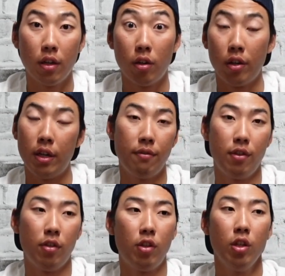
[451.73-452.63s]
or
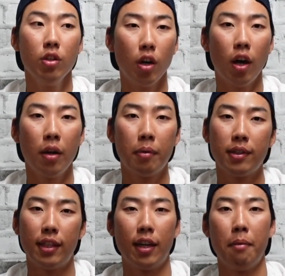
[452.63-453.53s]
even 2/0 because
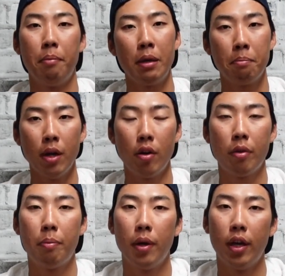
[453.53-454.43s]
they got big
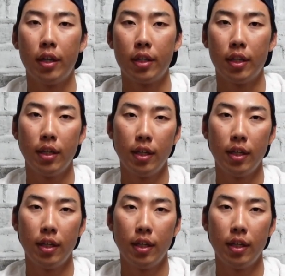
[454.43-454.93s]
mouth, but